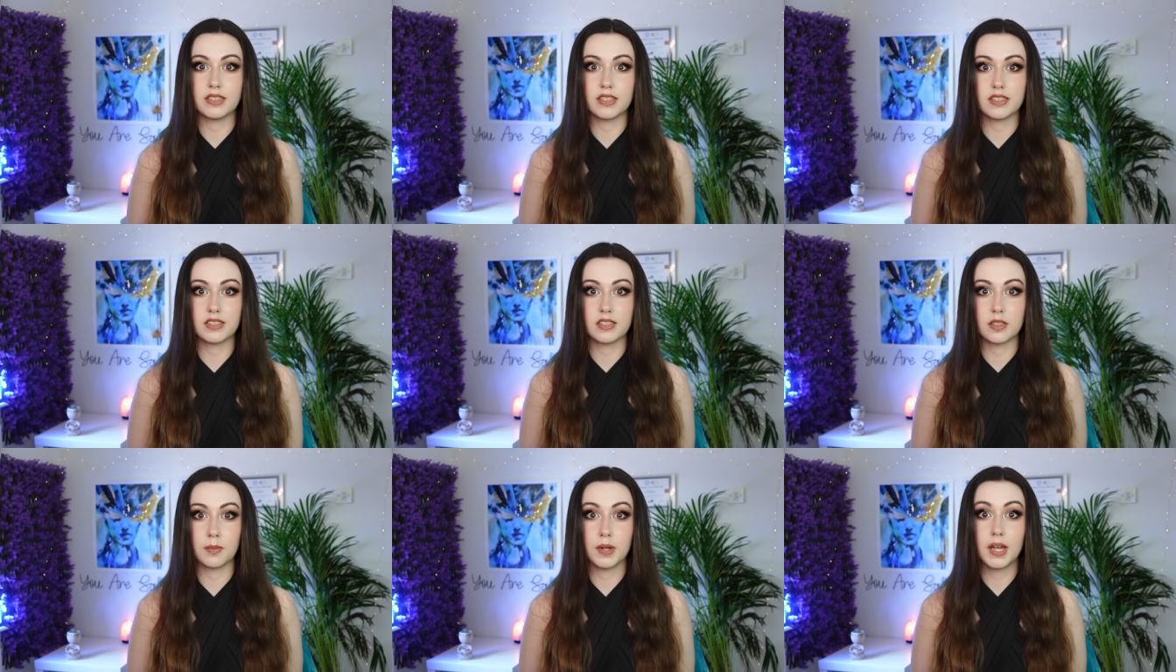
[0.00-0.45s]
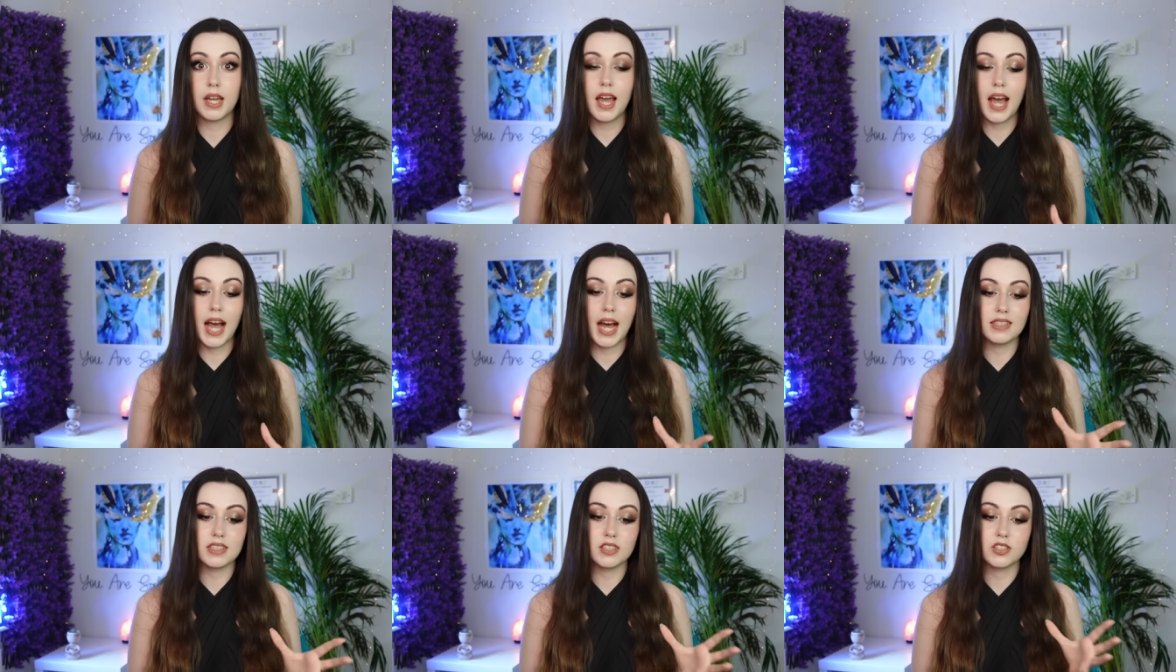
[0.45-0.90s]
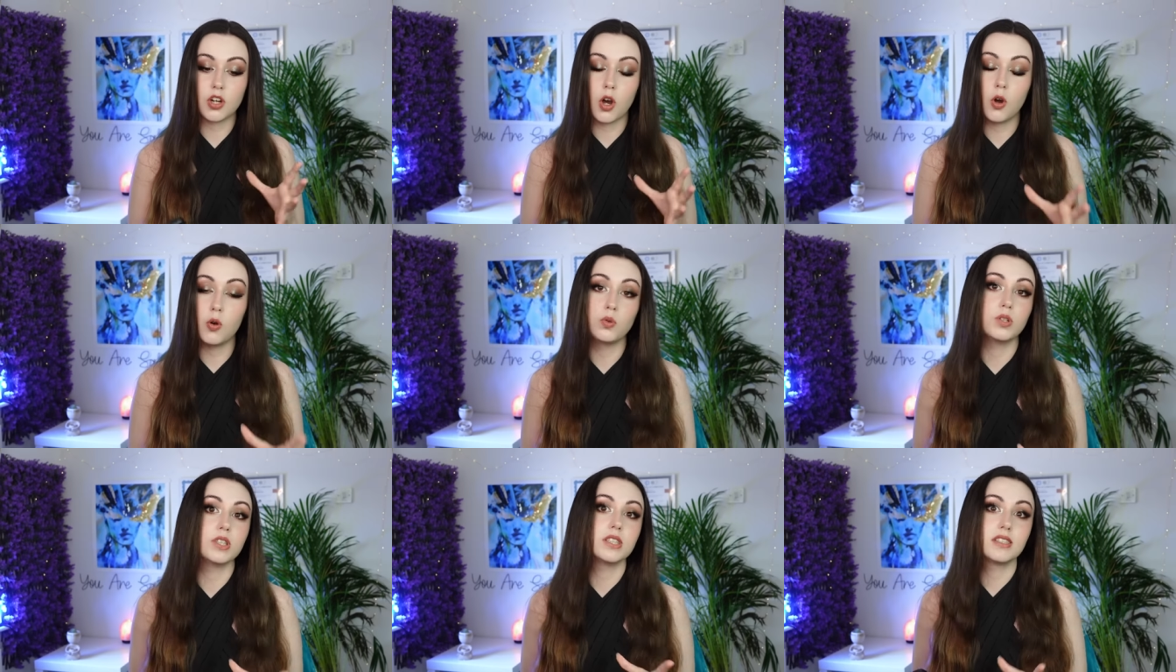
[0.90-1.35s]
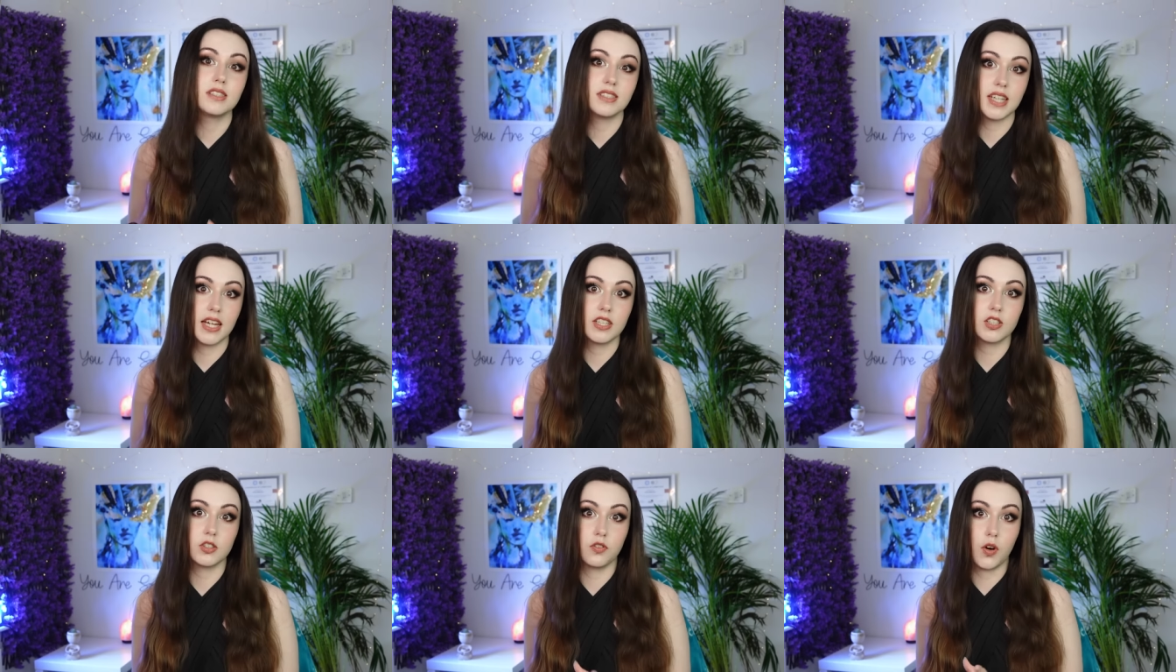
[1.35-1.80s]
system has its own
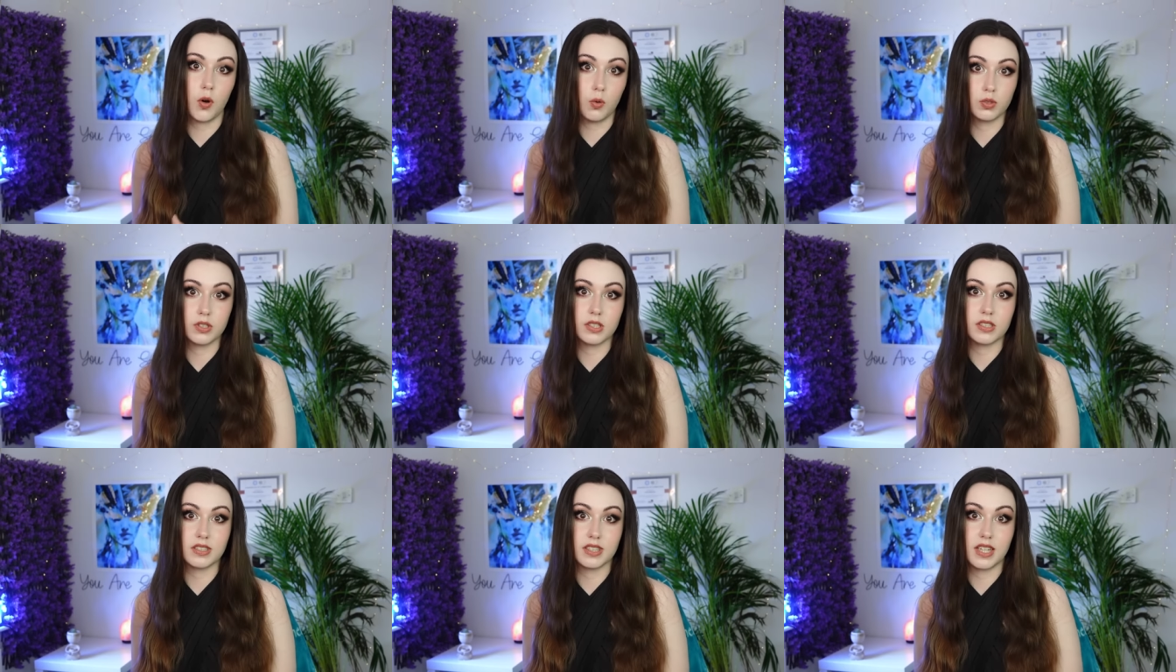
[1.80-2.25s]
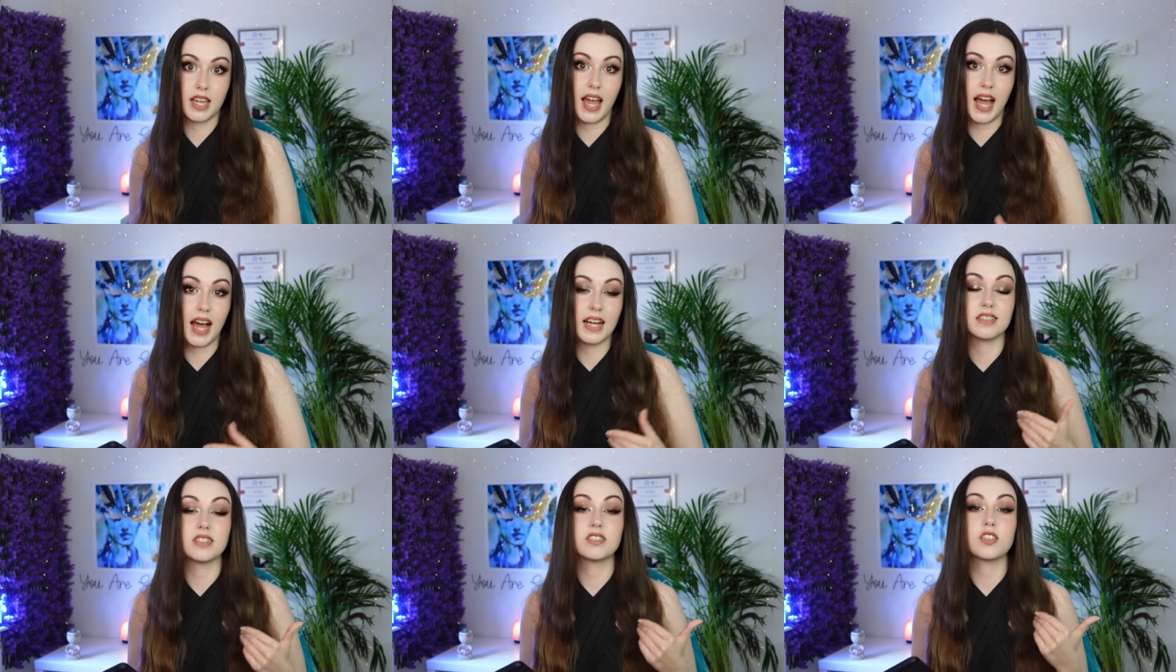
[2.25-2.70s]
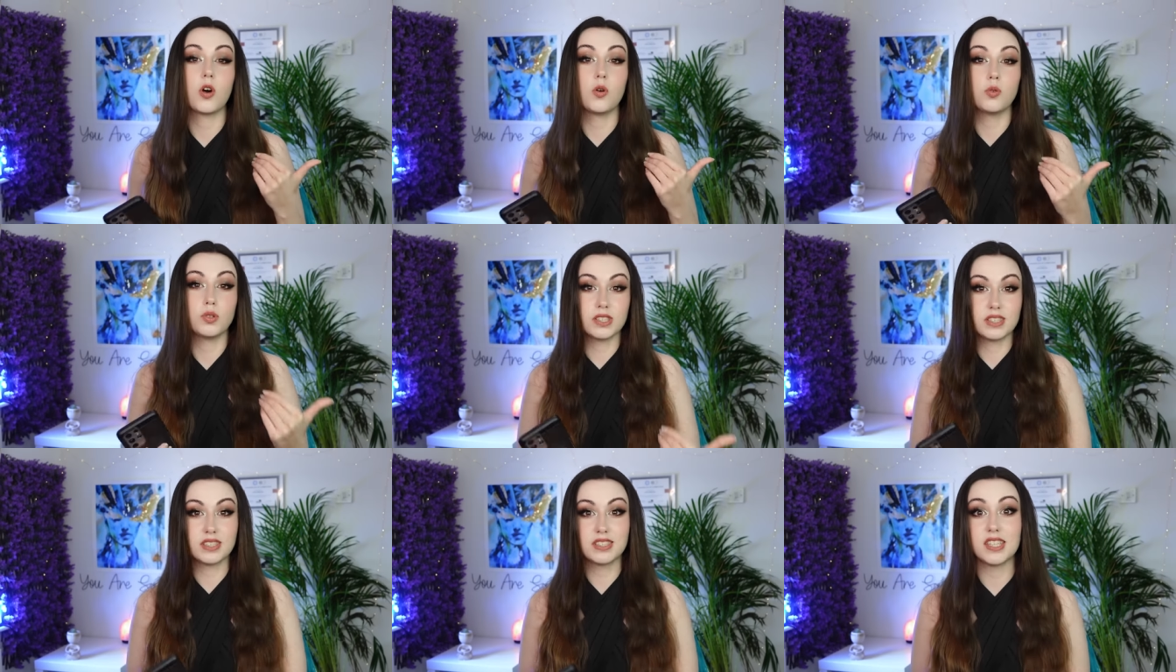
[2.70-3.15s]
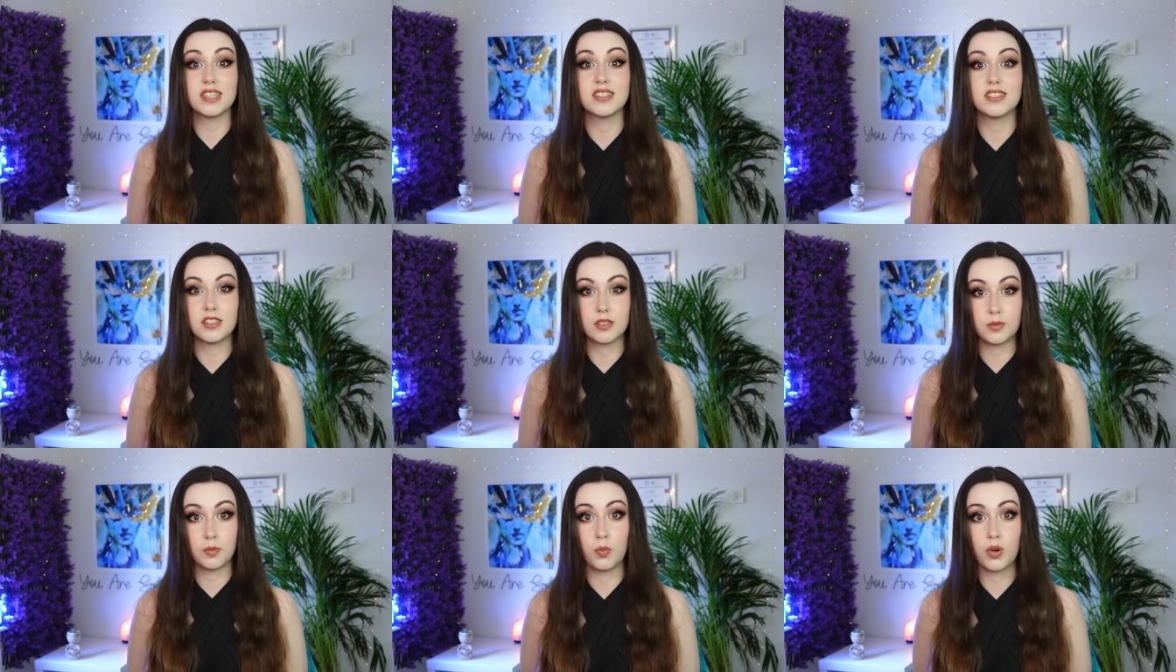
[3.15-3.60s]
set of alters. It has its own
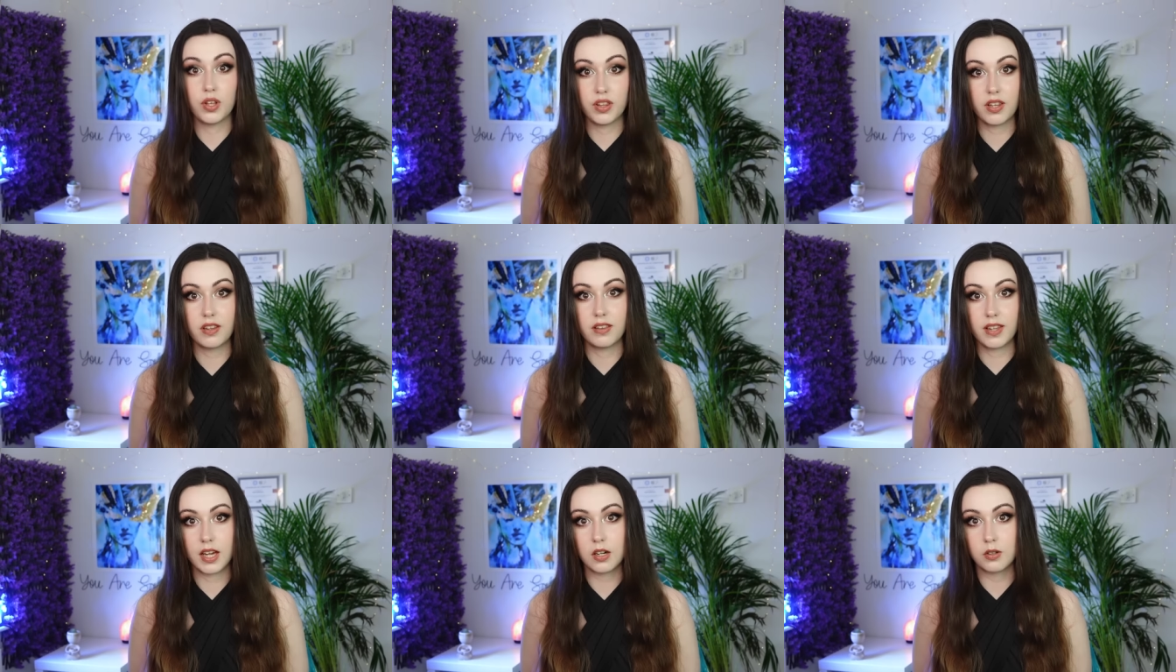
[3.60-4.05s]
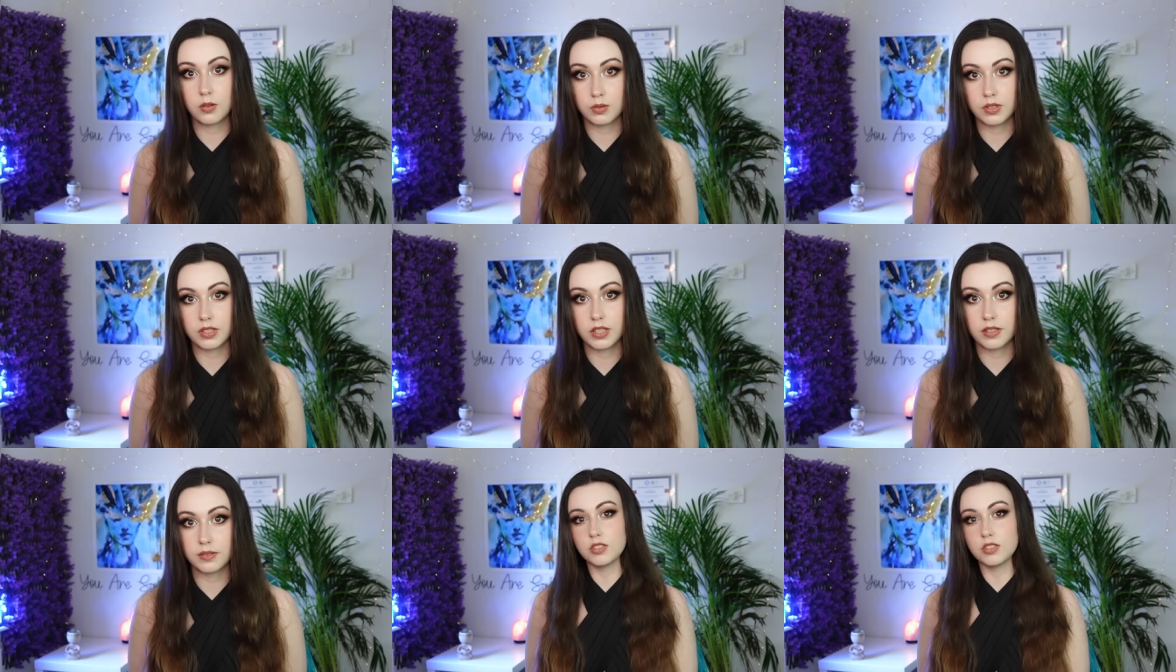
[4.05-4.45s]
system within that alter.